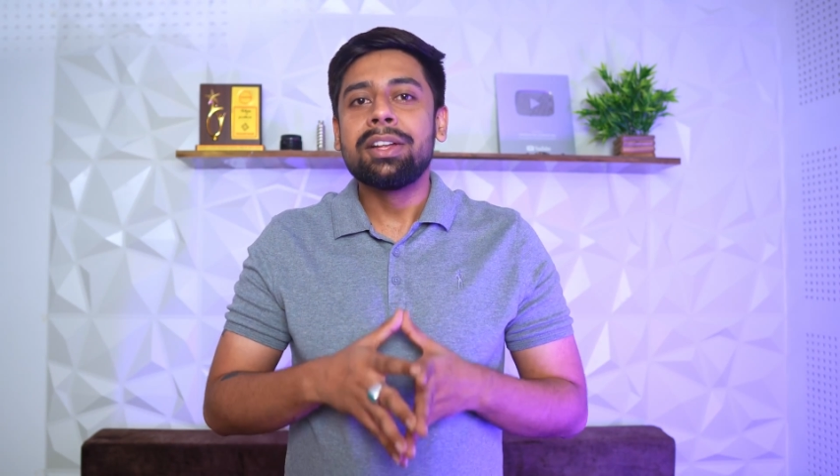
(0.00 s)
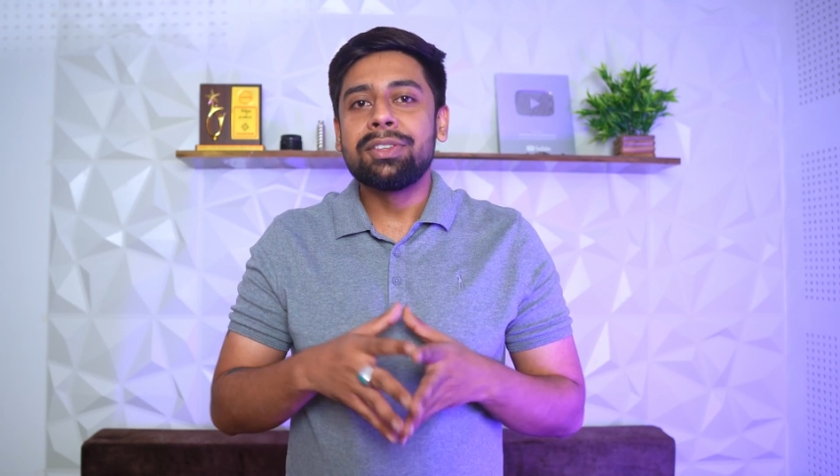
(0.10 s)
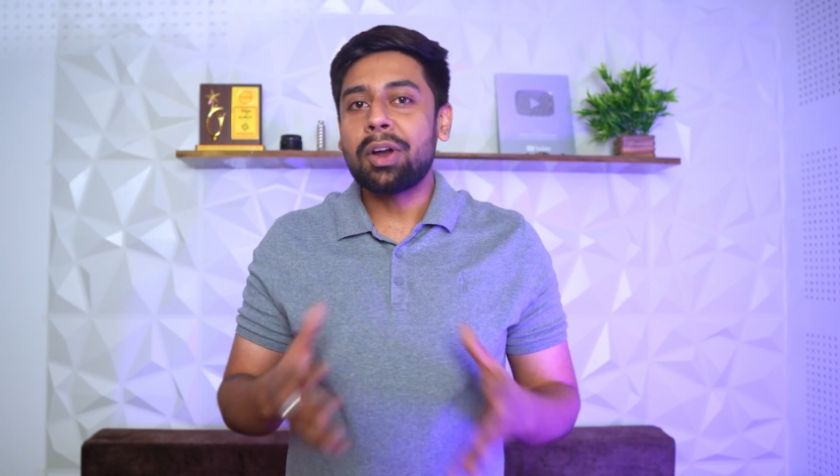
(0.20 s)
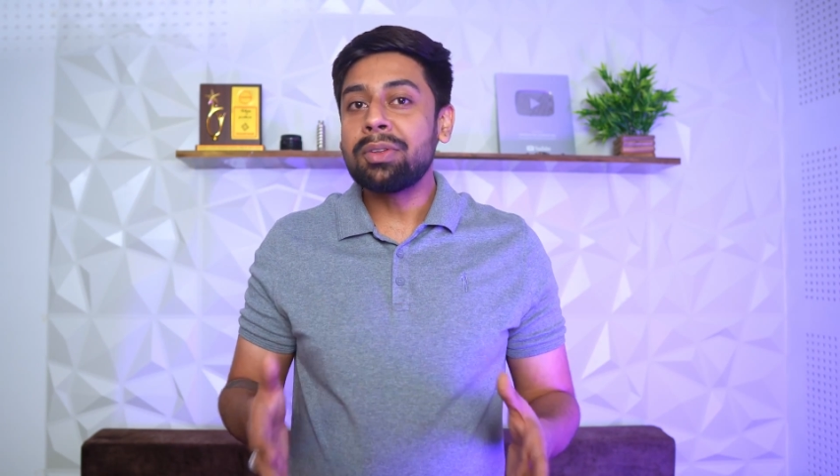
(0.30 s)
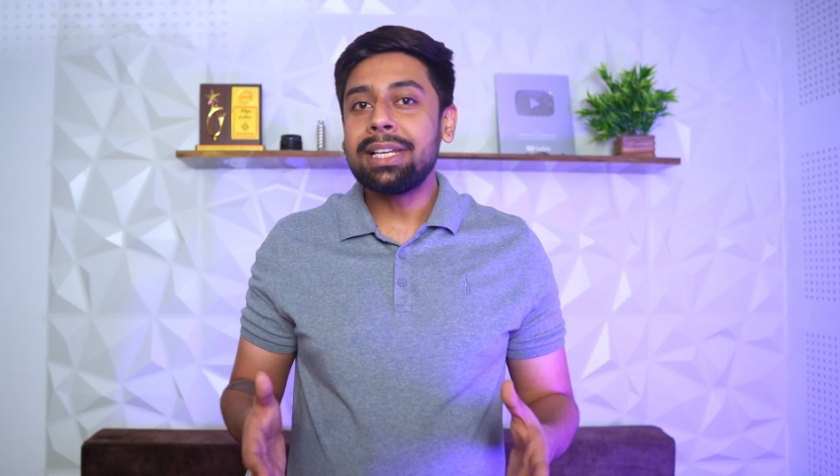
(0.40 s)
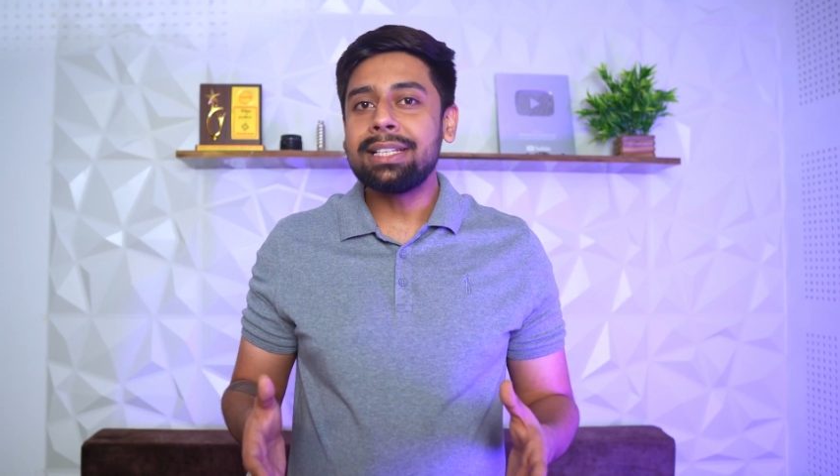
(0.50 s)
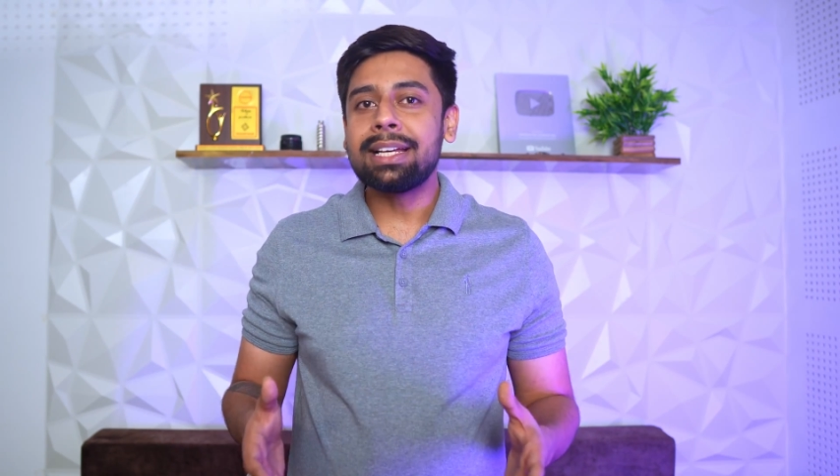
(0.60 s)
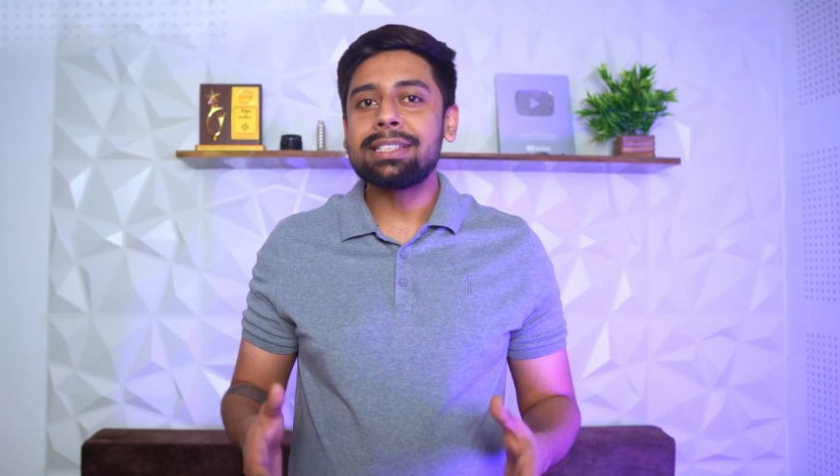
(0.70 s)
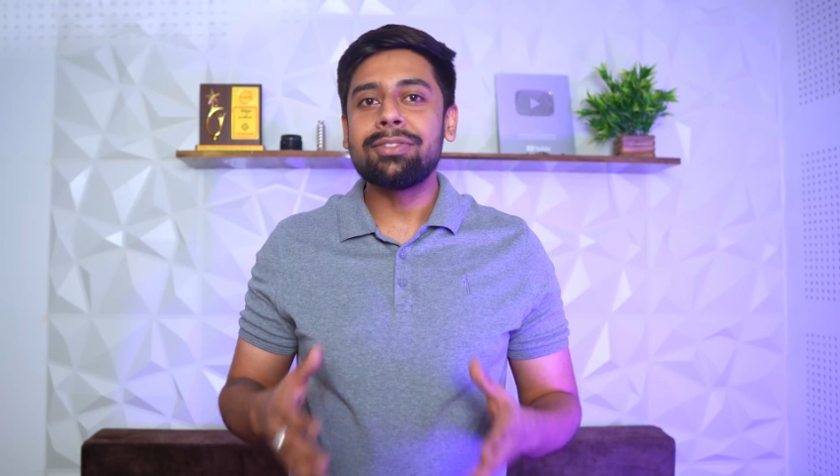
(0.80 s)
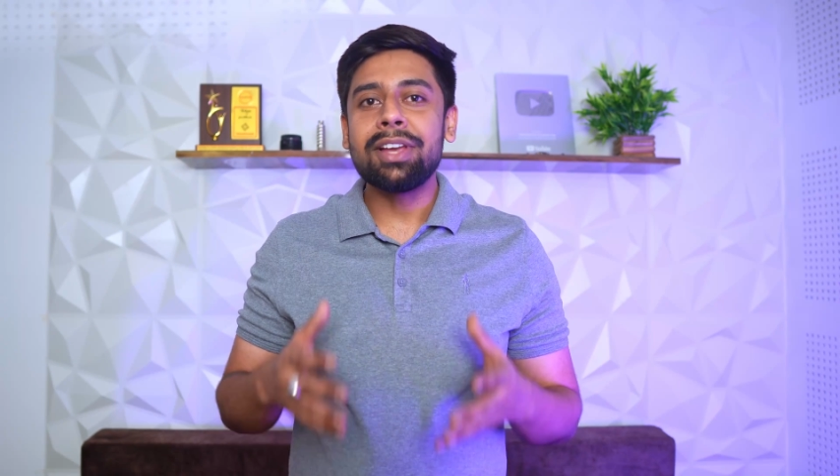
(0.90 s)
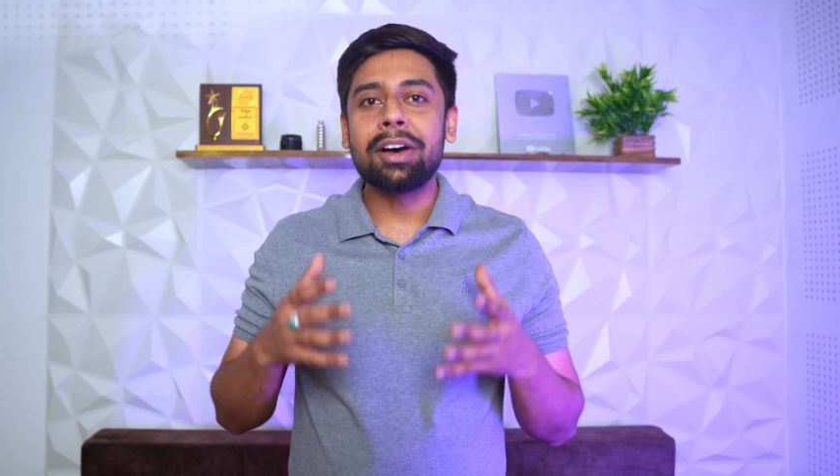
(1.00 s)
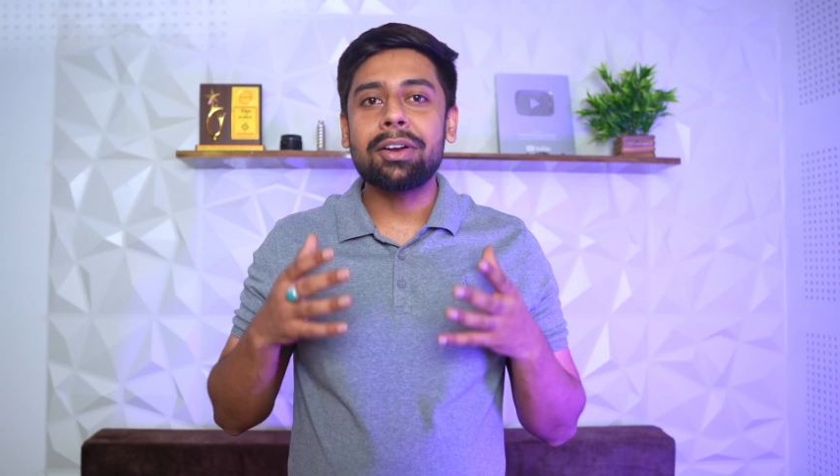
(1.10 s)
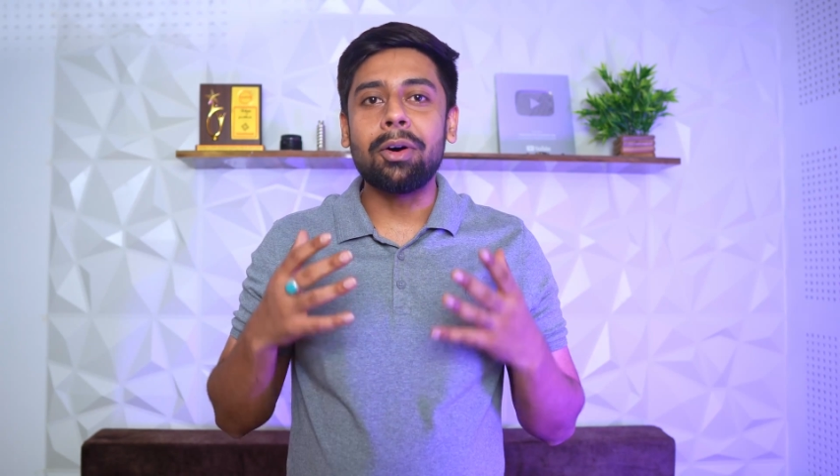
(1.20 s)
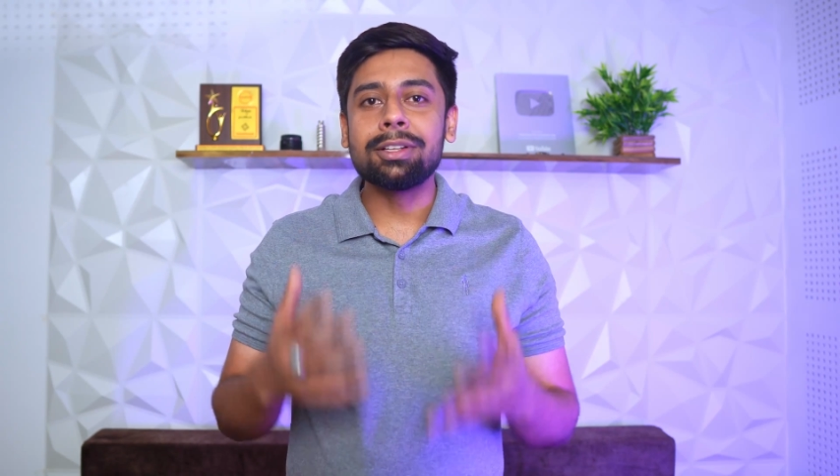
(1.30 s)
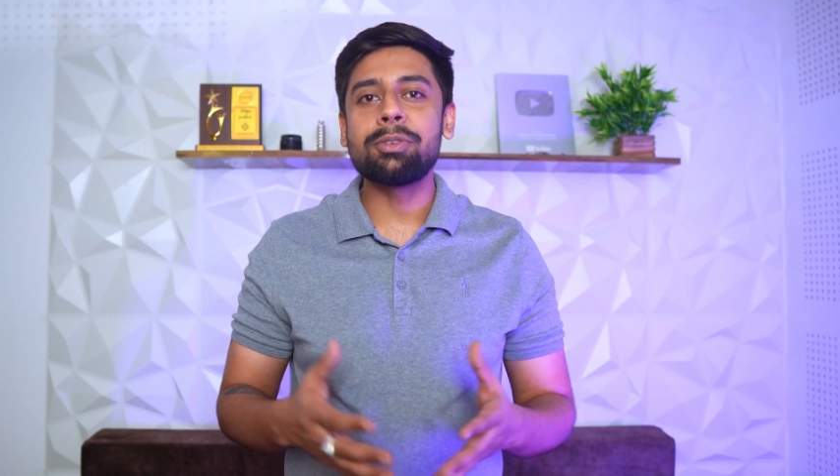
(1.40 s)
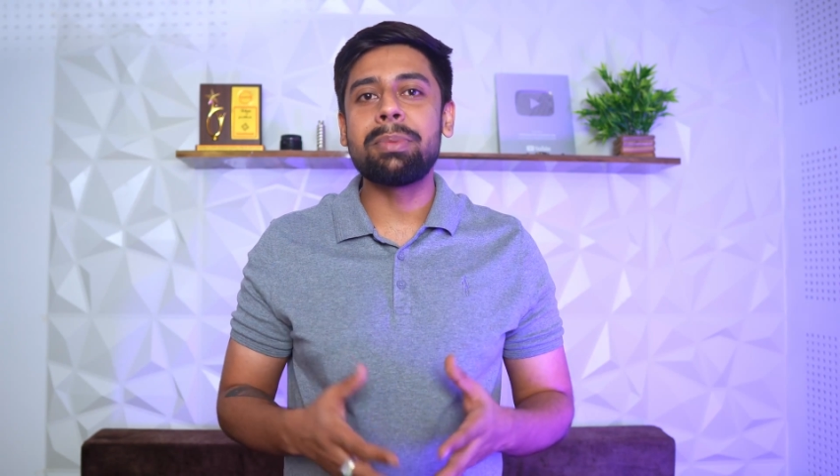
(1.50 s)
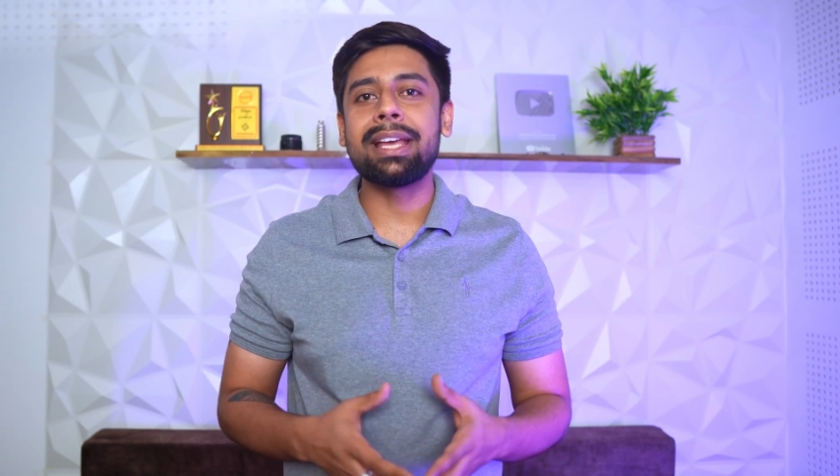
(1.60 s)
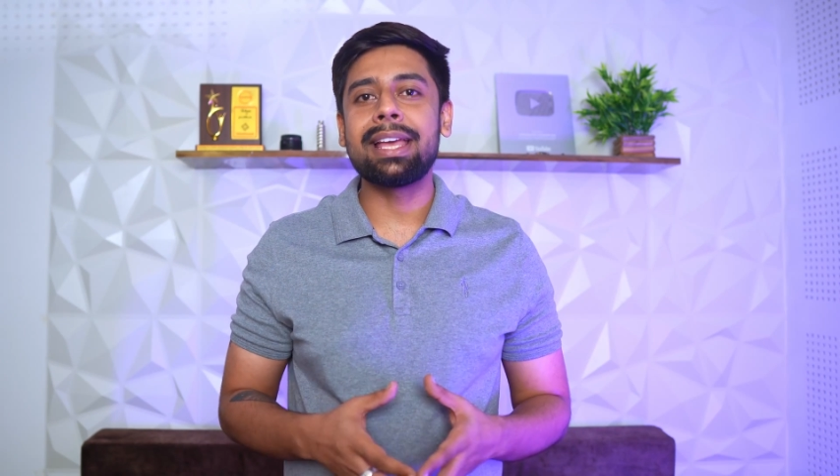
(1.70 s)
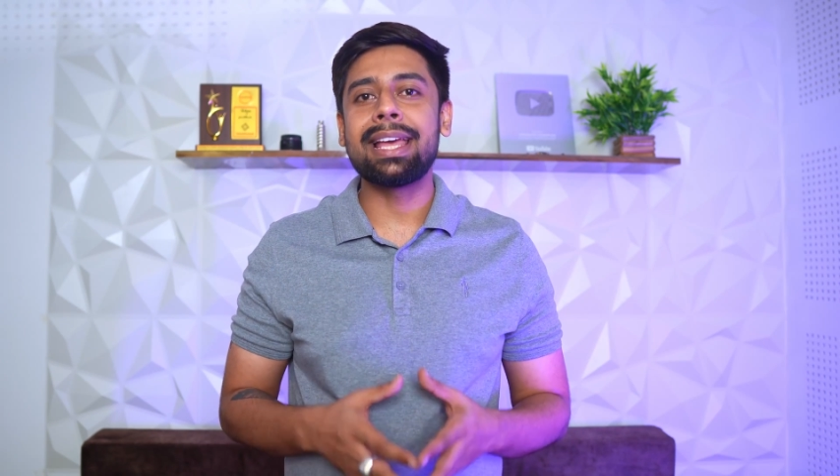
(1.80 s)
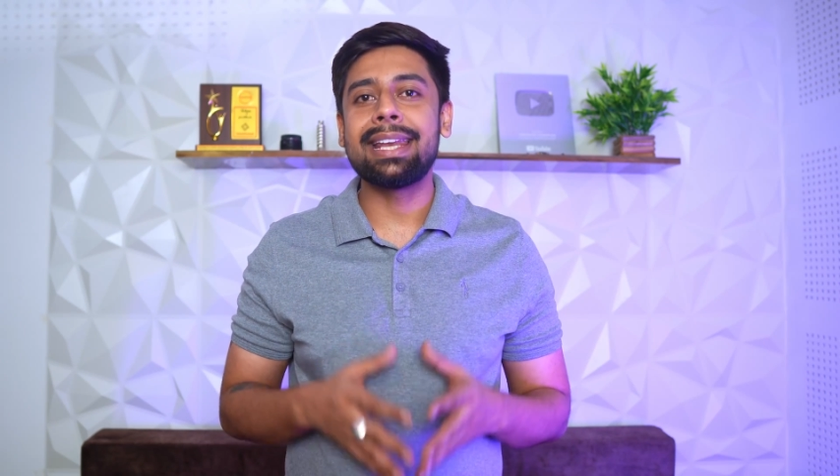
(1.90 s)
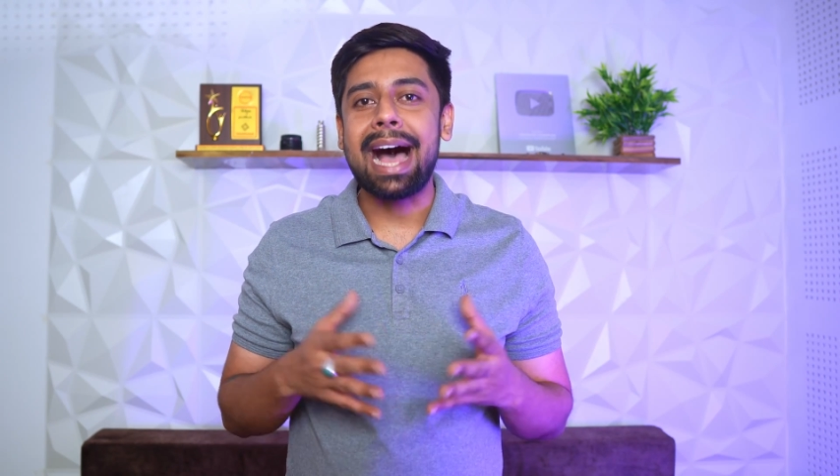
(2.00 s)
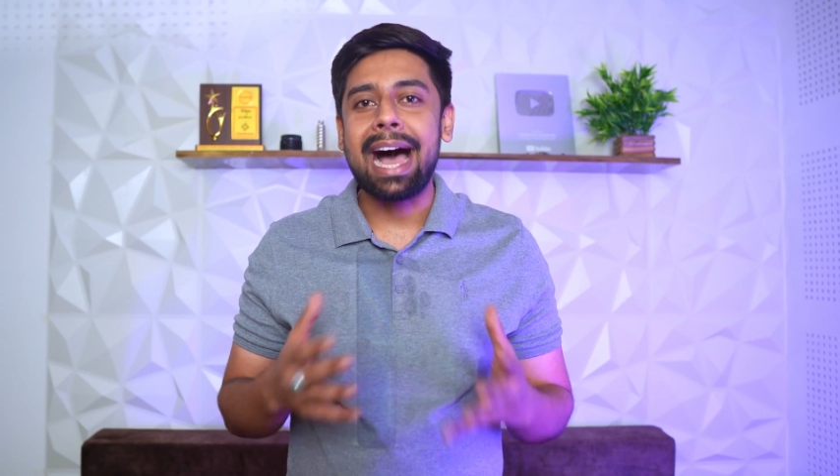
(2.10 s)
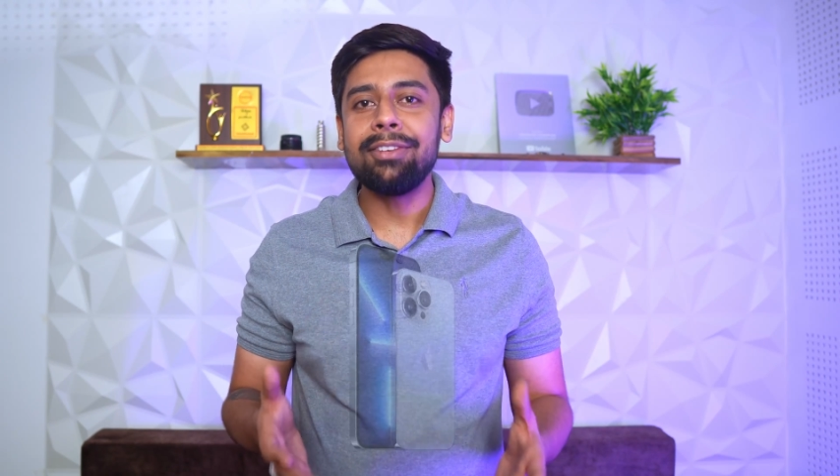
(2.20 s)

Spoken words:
Not only this, we are also bringing an